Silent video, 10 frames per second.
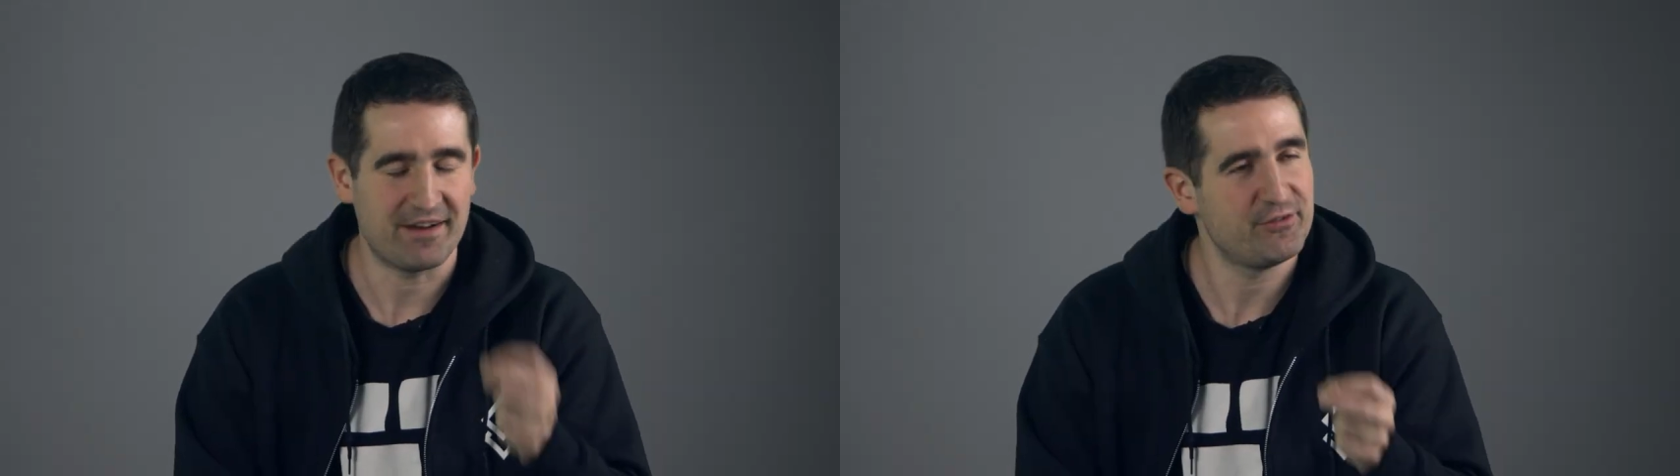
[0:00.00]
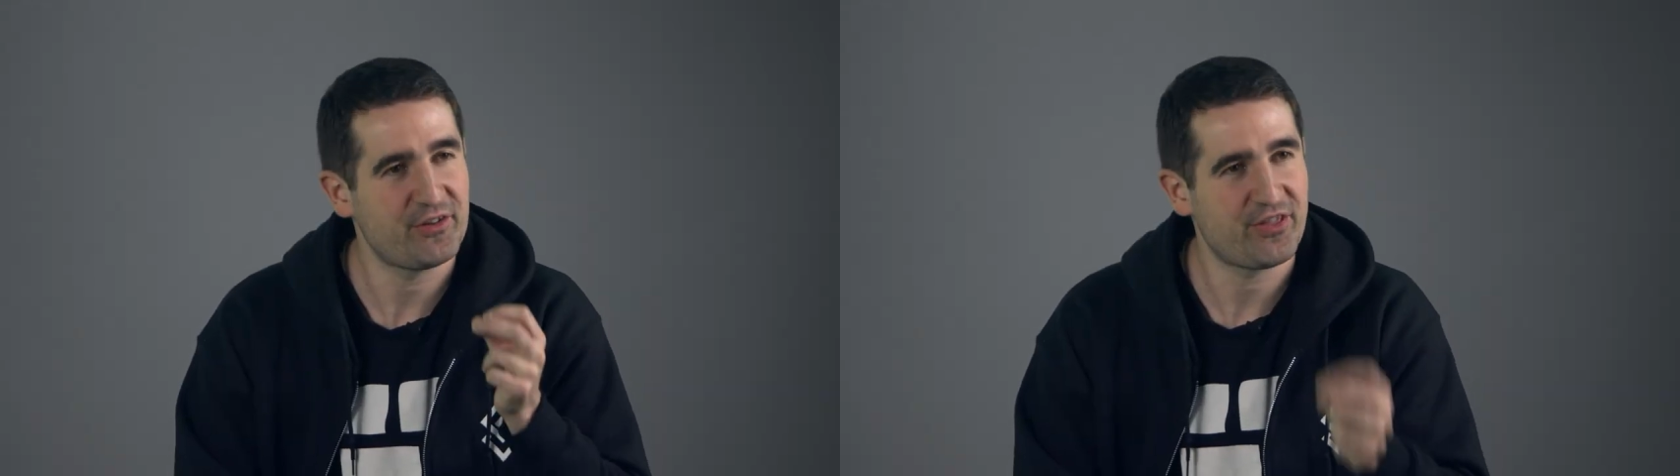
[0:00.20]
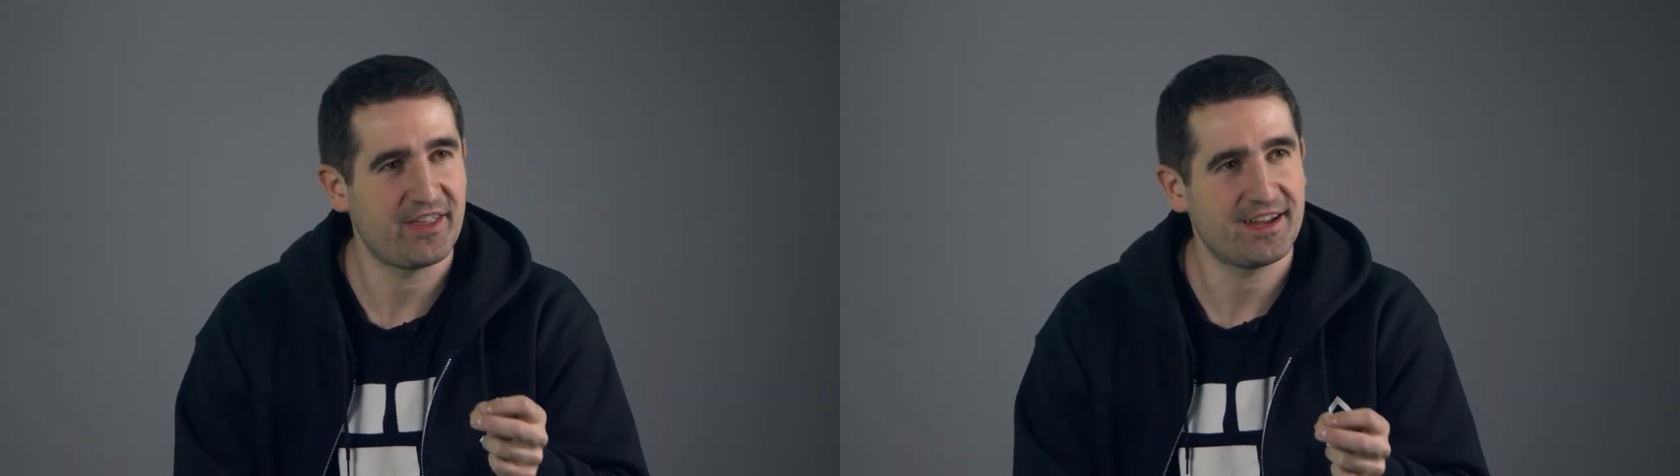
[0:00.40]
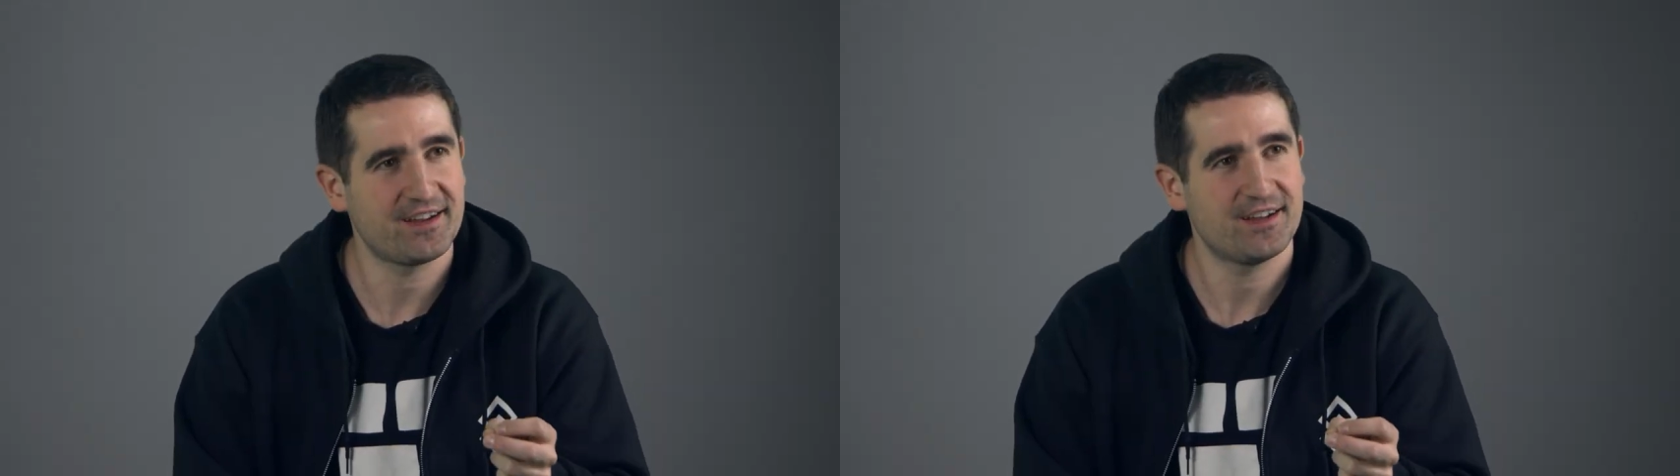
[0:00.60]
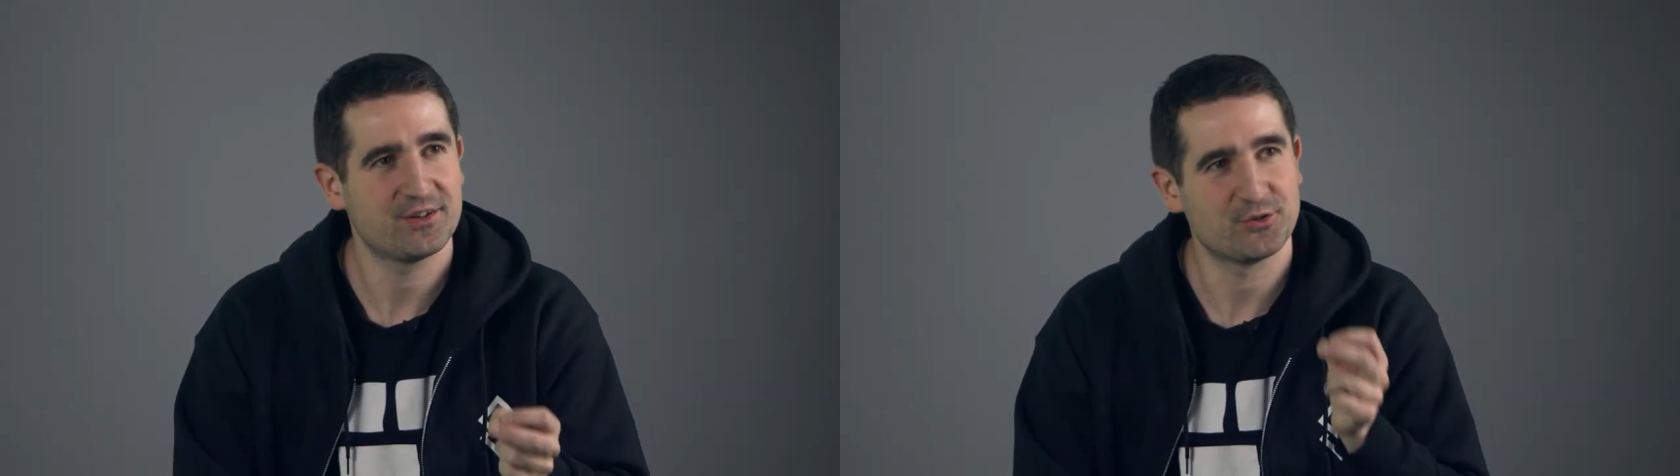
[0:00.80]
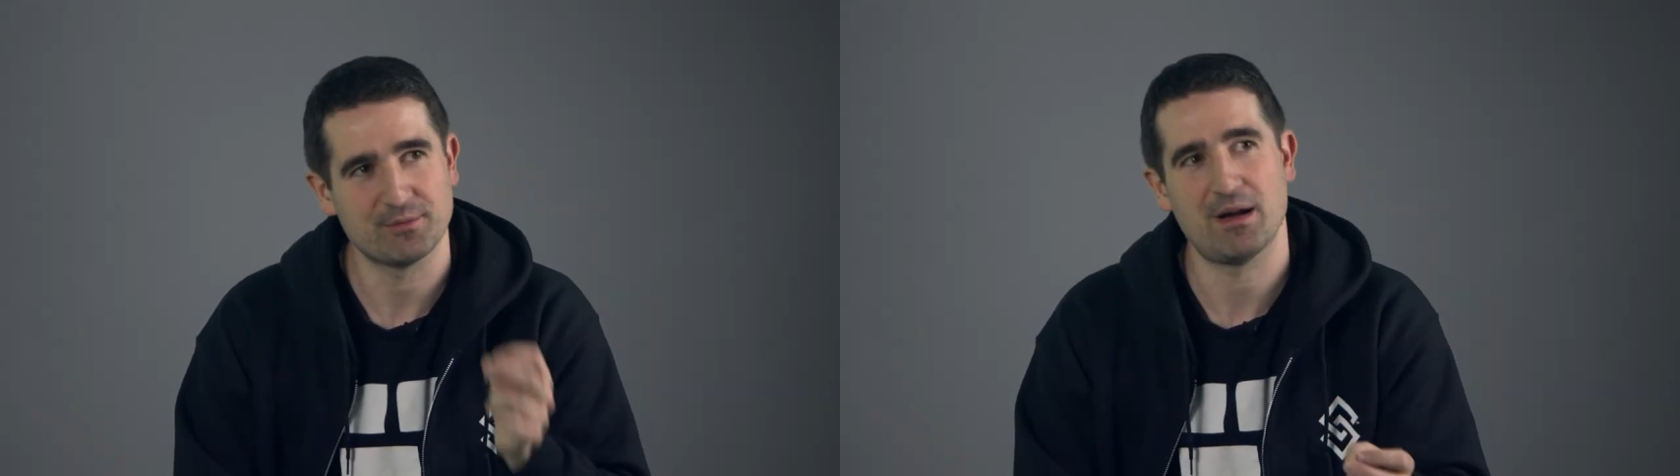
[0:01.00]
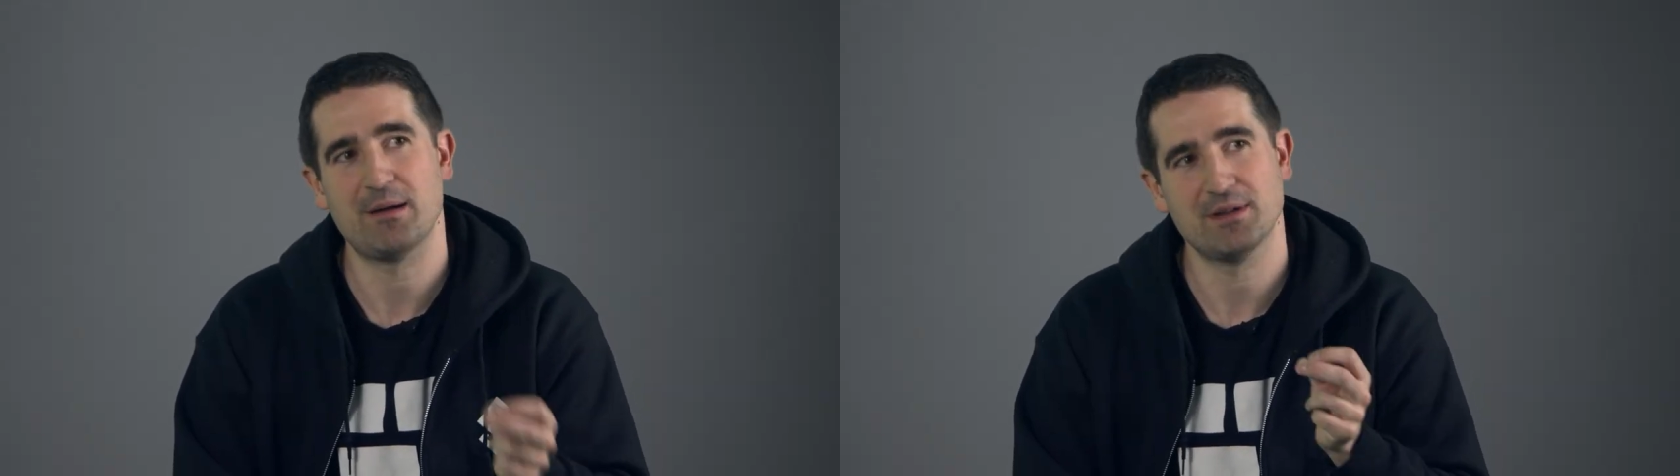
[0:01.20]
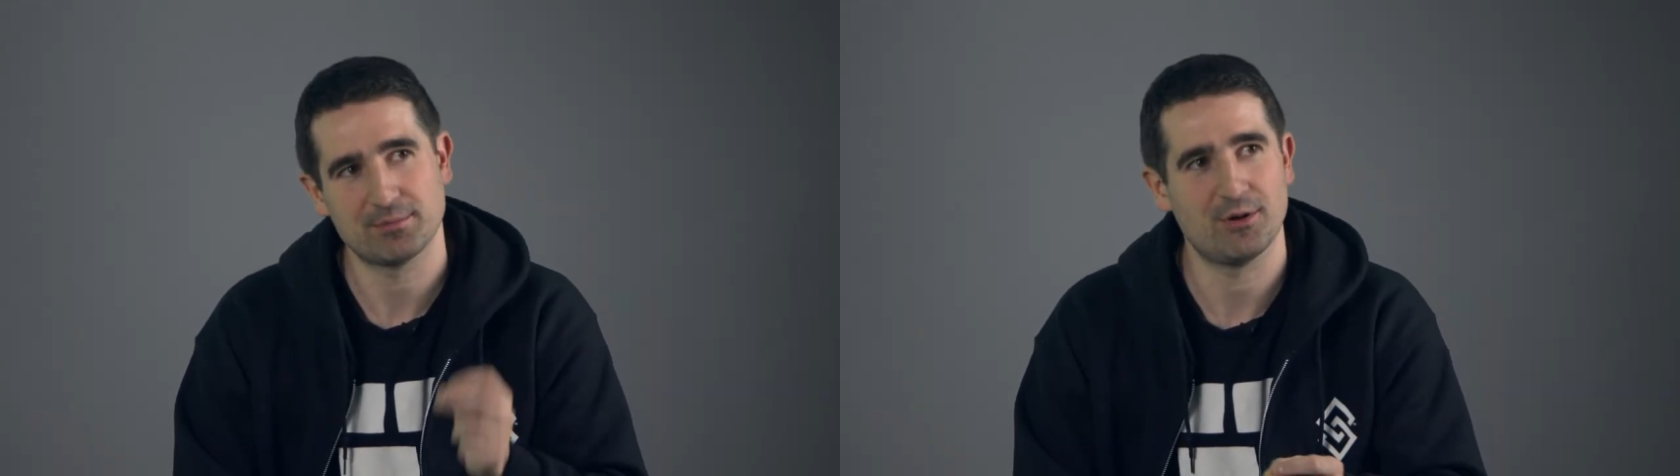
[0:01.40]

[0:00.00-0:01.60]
everything to the public